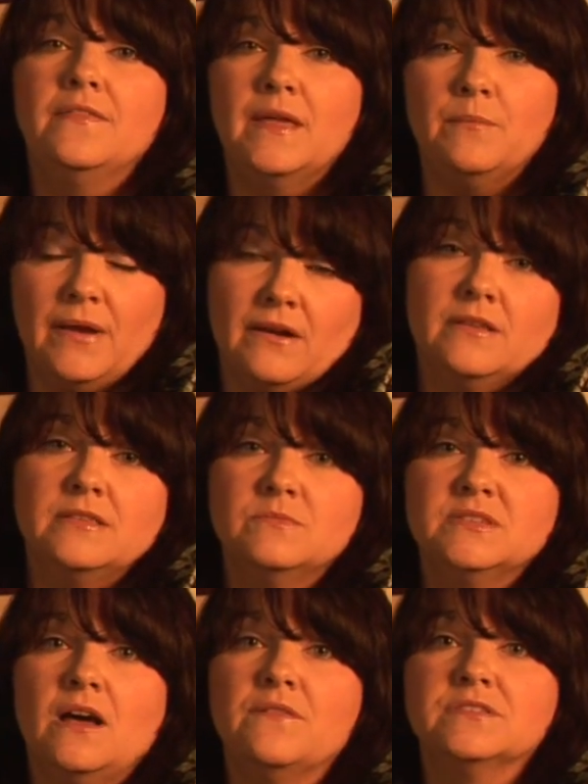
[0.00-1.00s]
They bury
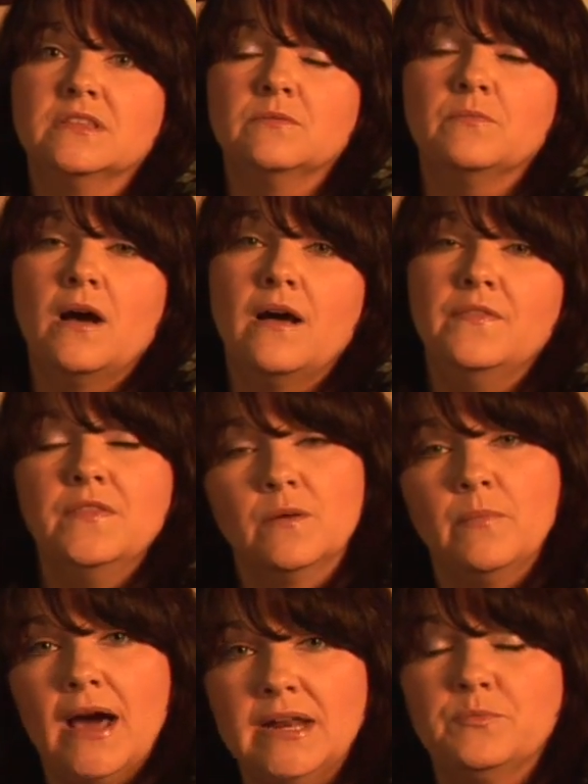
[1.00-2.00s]
themselves in the mud,
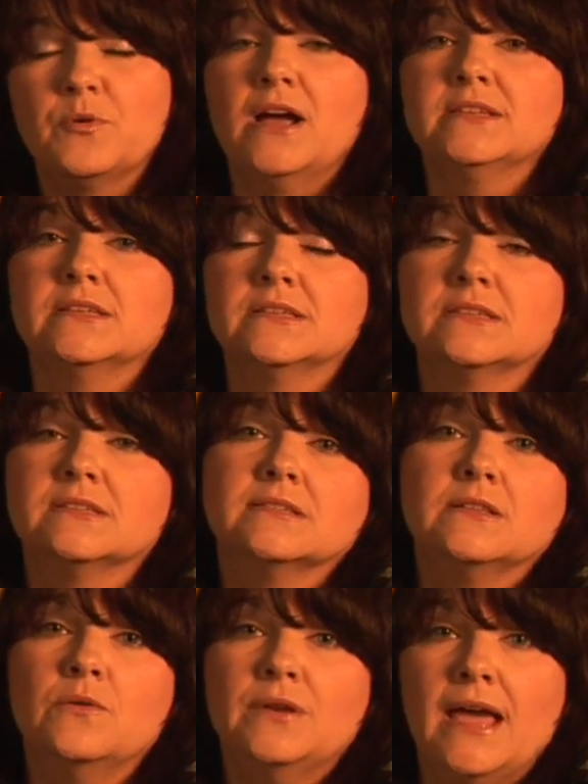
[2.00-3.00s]
their body processes
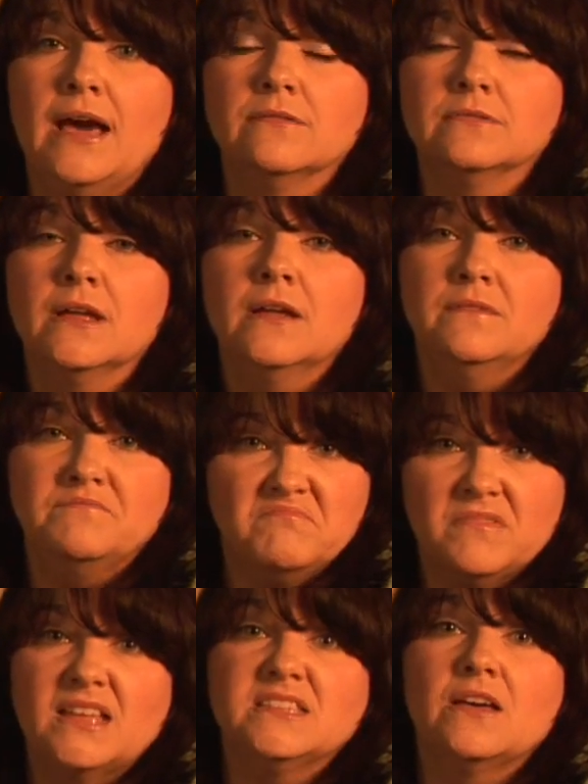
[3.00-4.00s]
slow down.
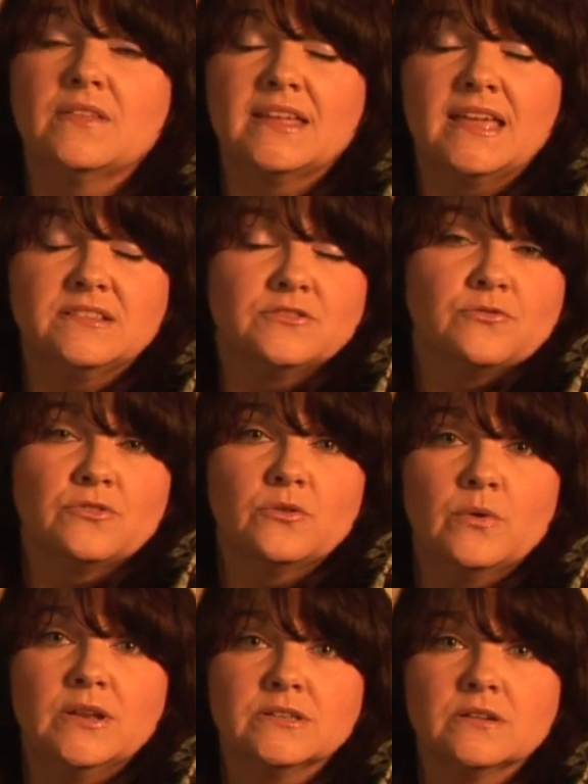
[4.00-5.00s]
That's how they get through the
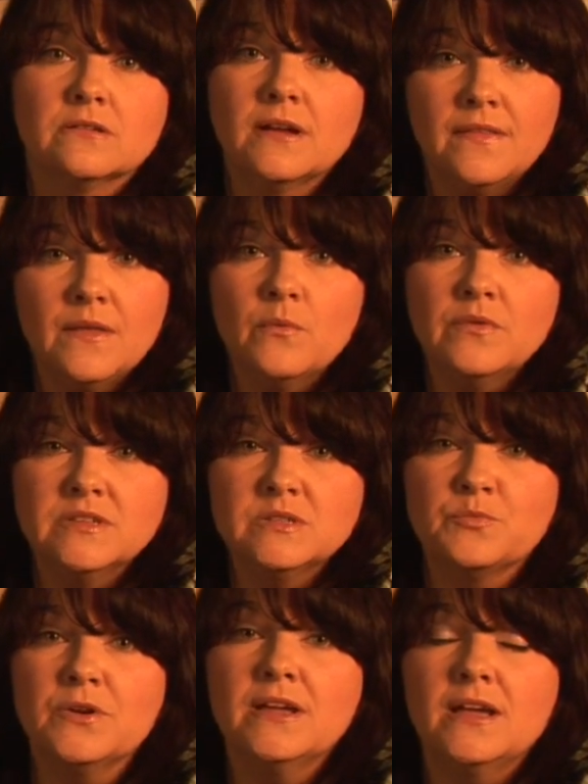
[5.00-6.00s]
winter. And then when the
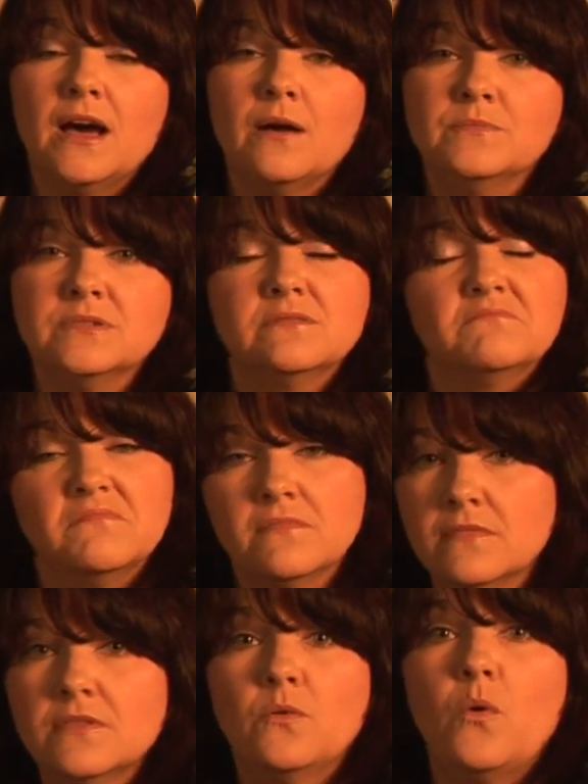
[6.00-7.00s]
spring comes and
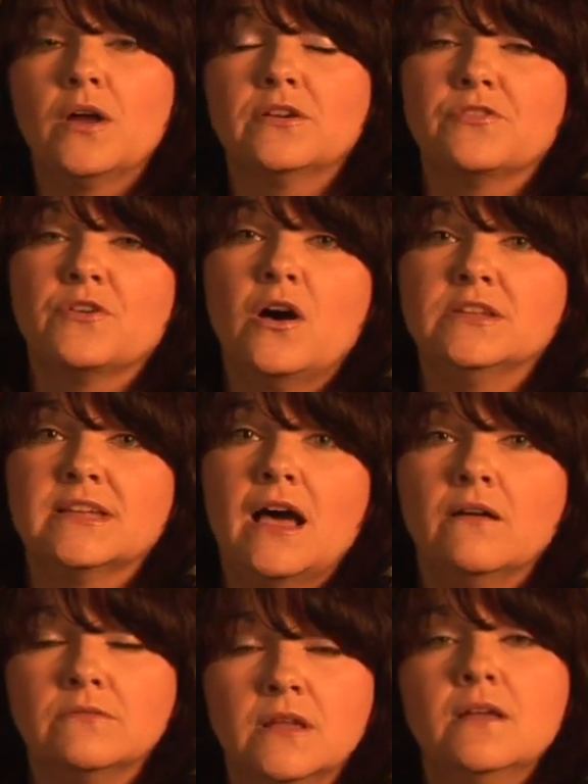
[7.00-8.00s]
the water thaws
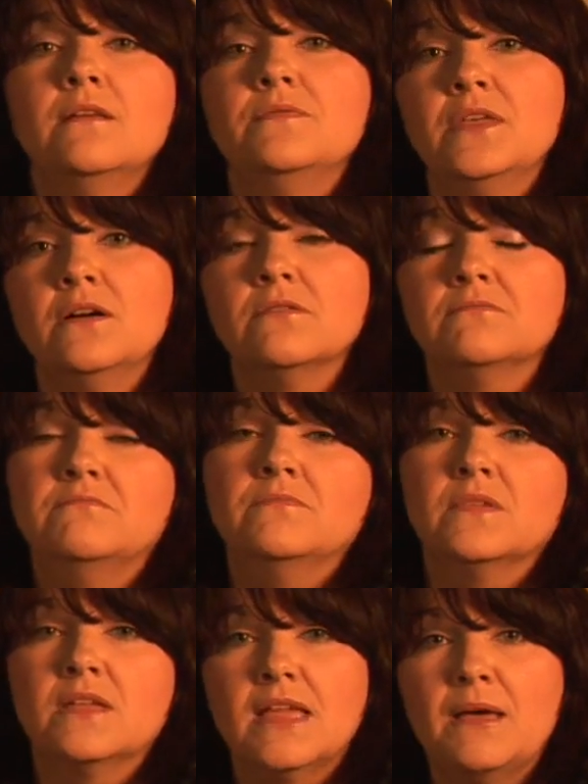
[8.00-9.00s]
out, they'll
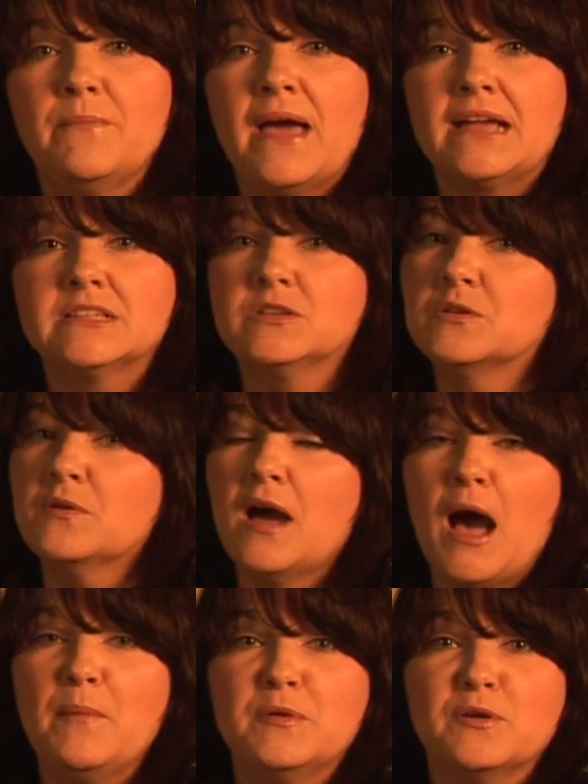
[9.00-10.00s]
get back to
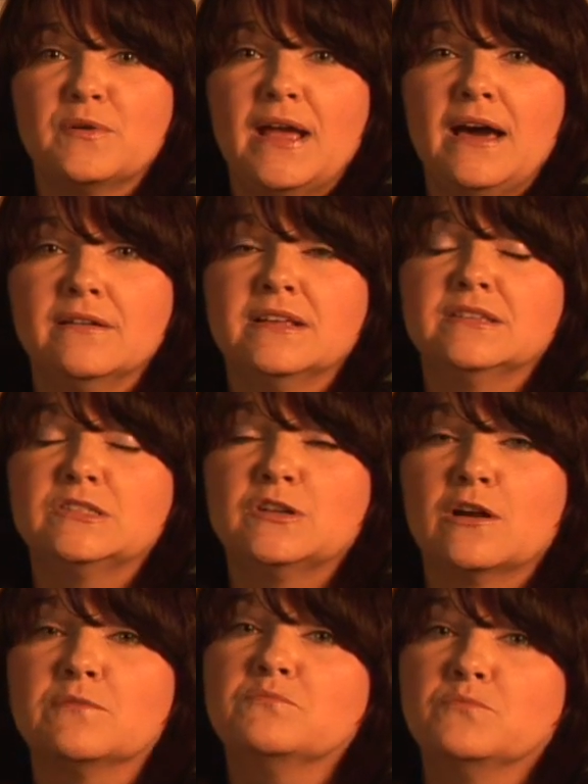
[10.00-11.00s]
hopping around and
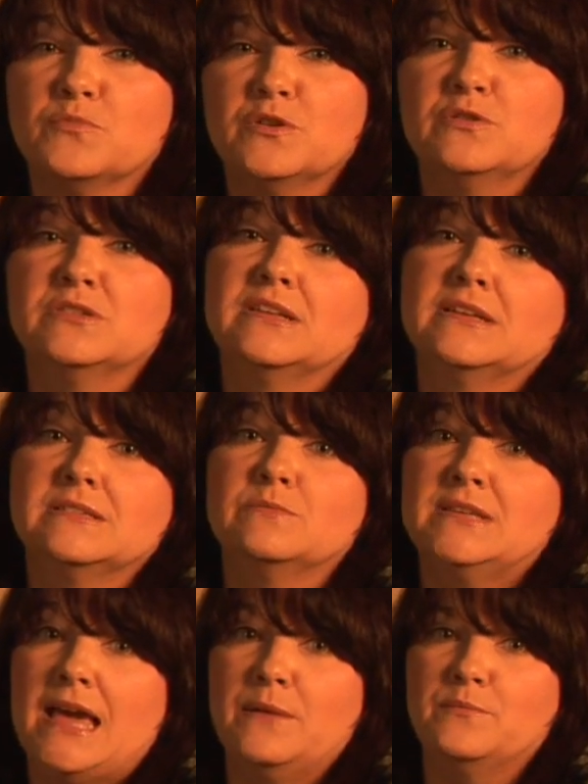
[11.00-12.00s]
start producing
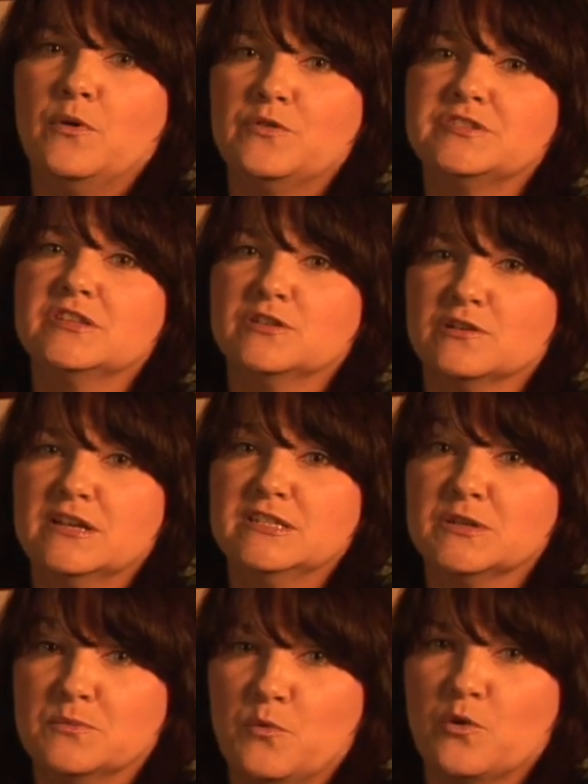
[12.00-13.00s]
some tadpoles to turn
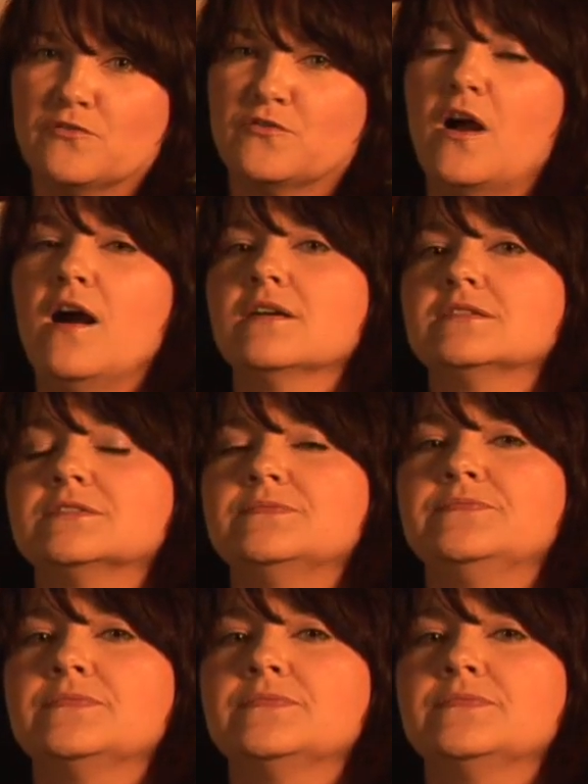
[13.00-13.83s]
into more frogs.